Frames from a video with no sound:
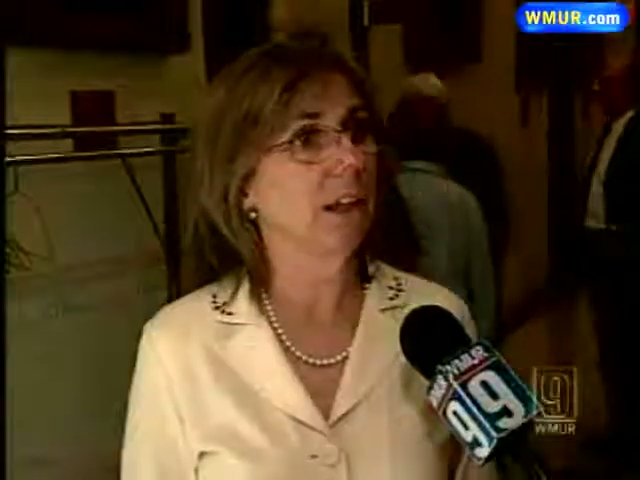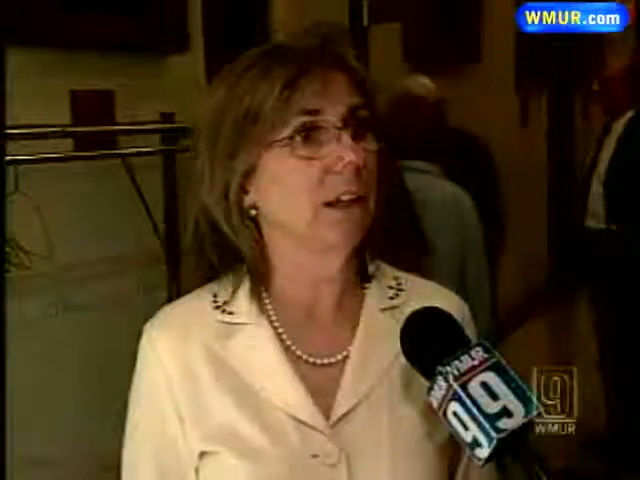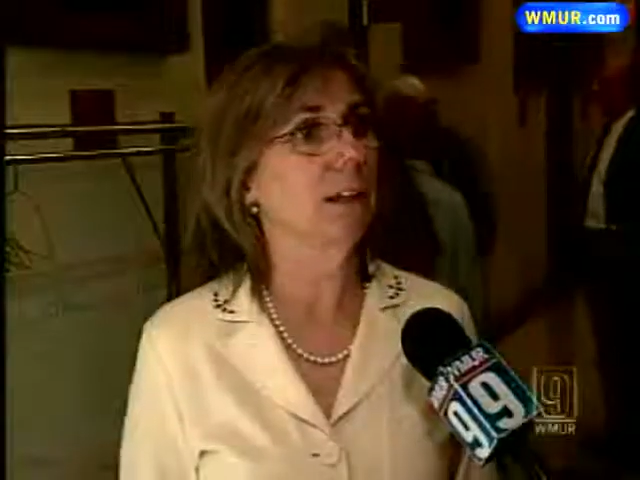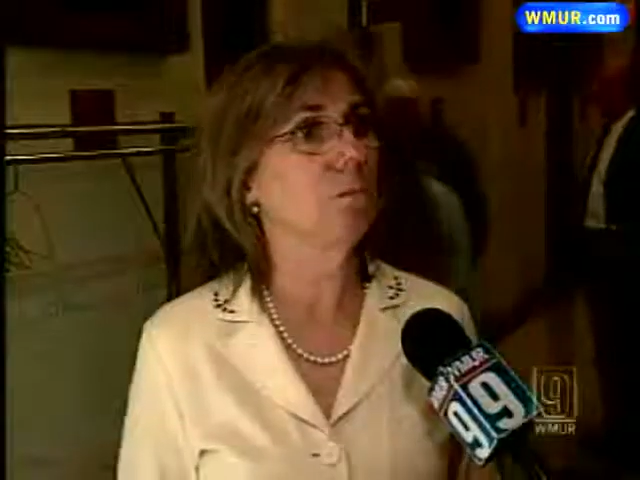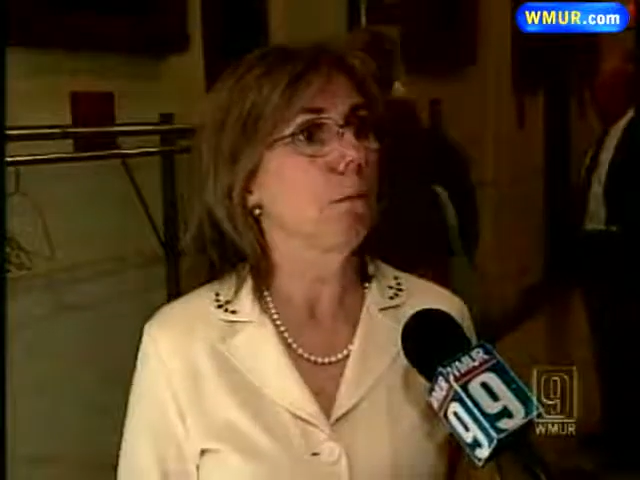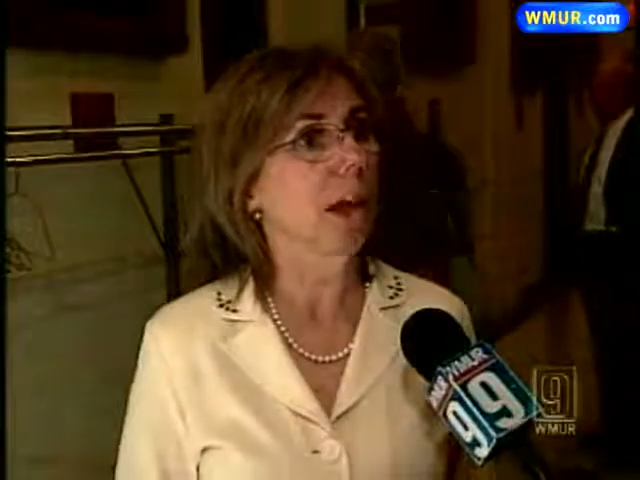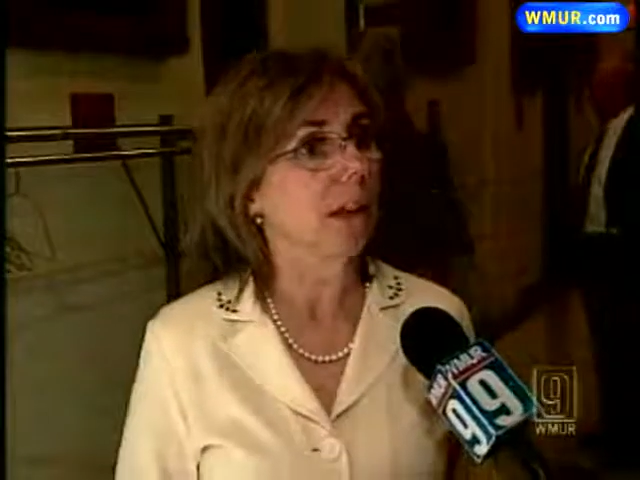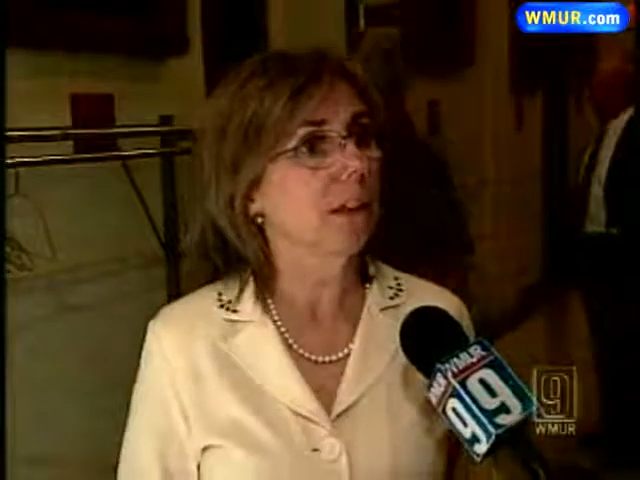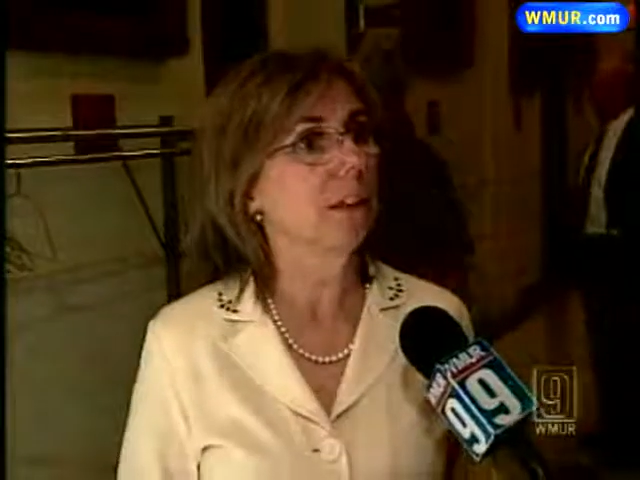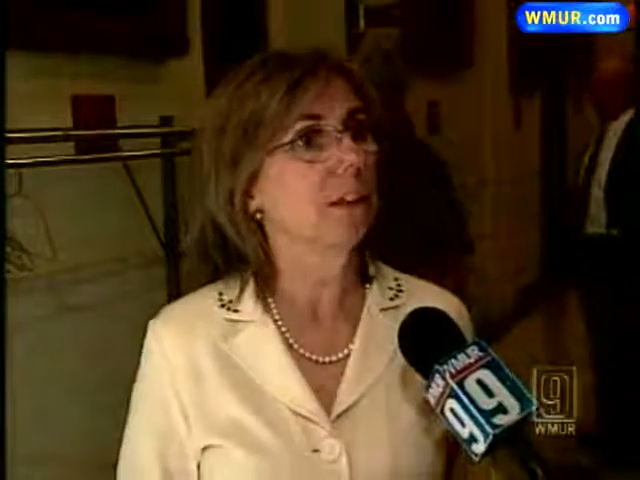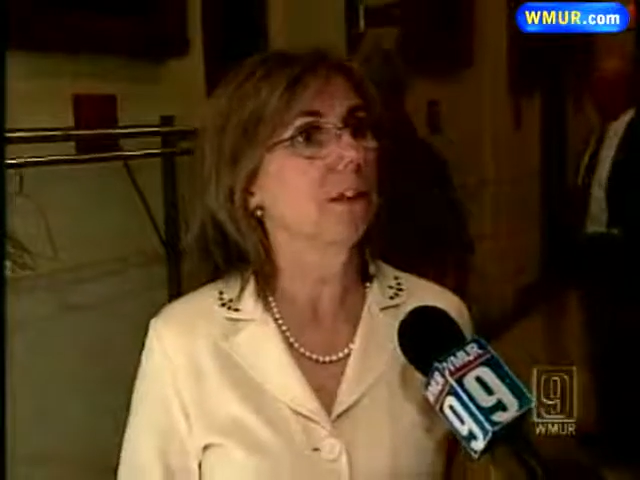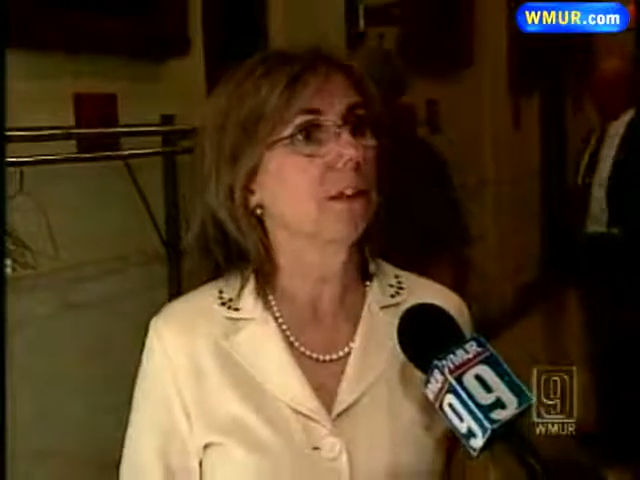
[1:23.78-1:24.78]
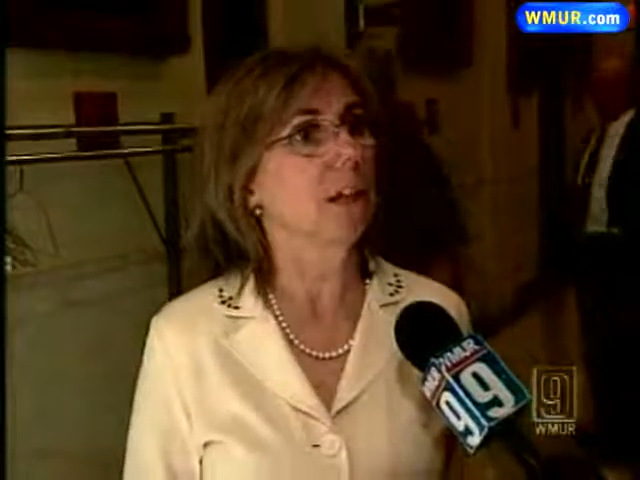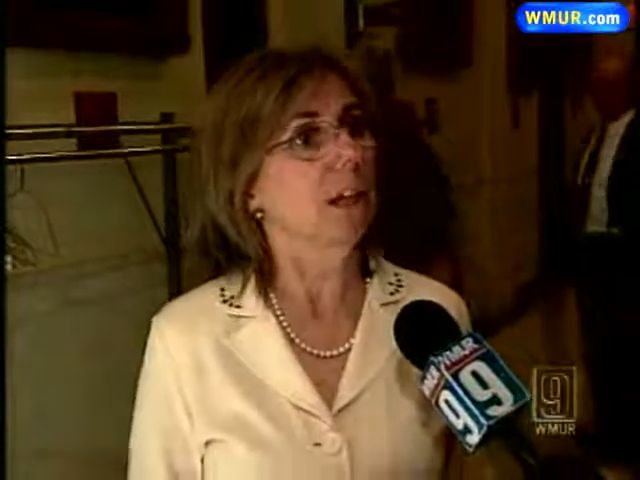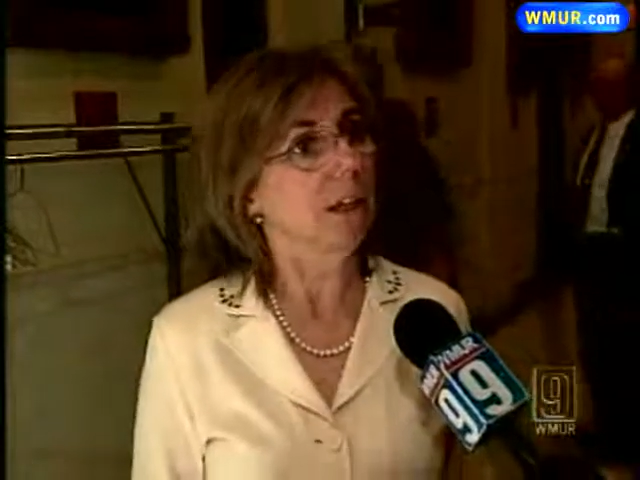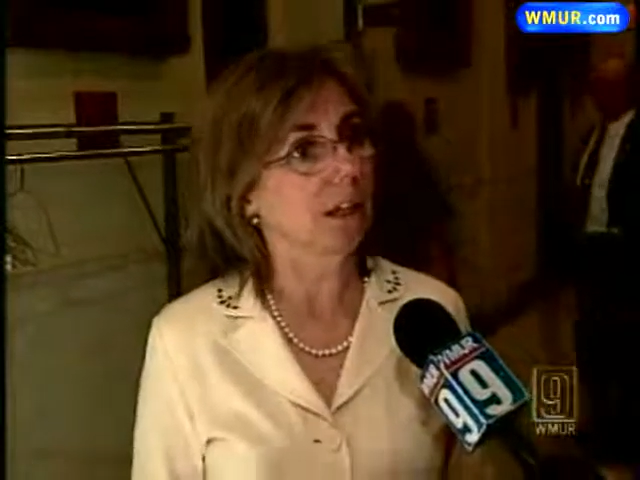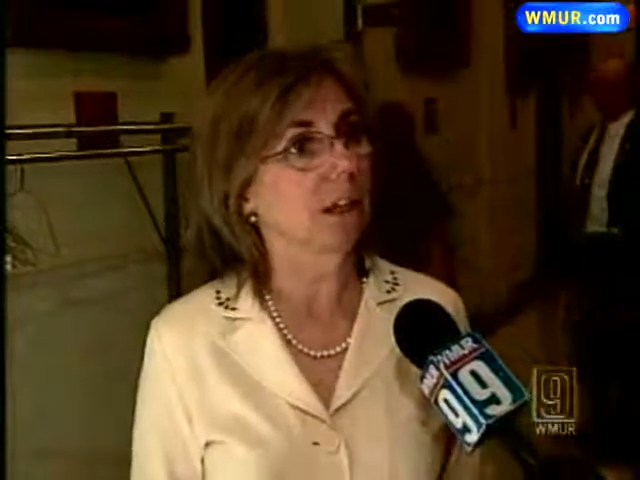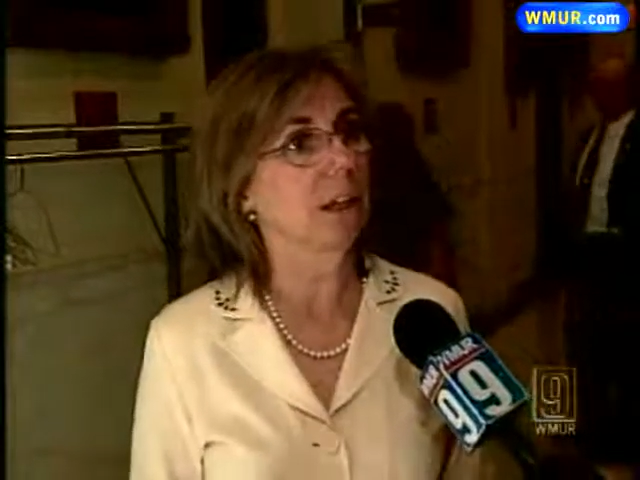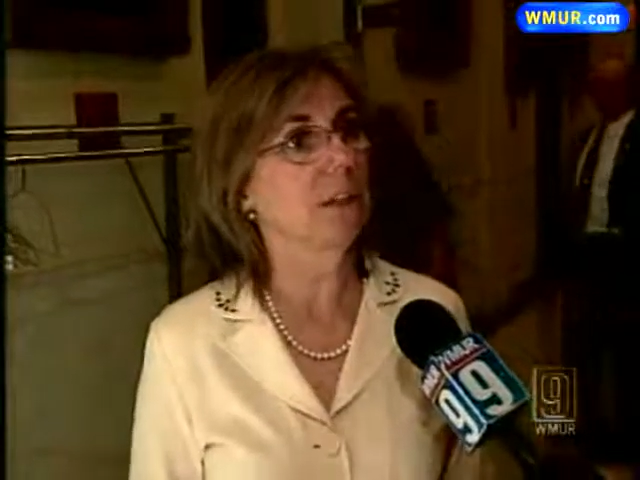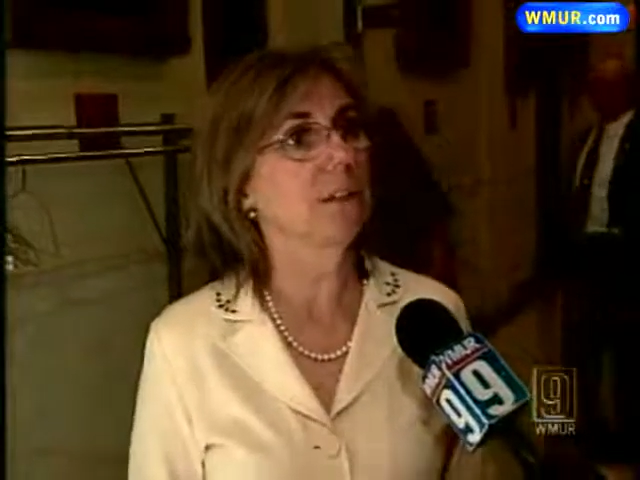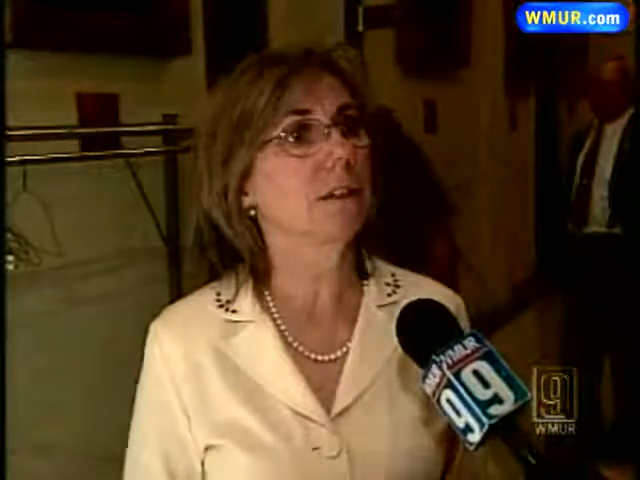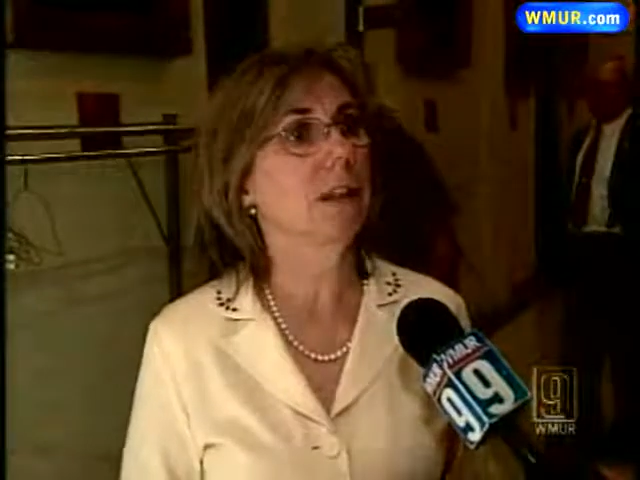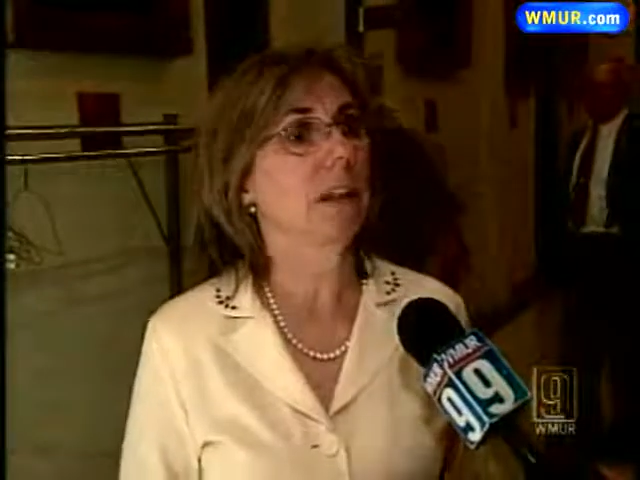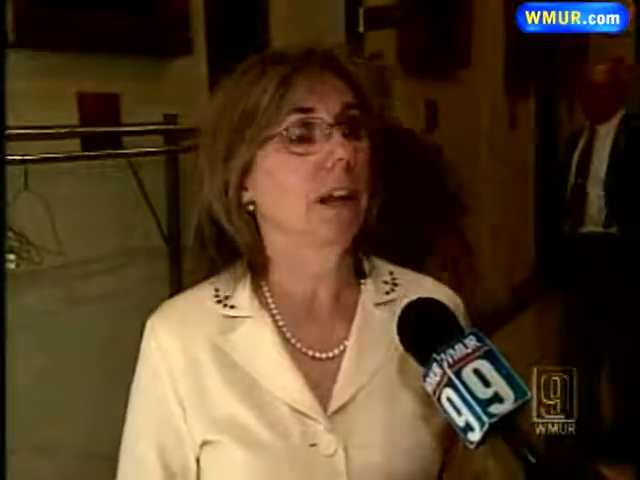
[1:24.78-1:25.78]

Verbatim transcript: it's balanced. I think it's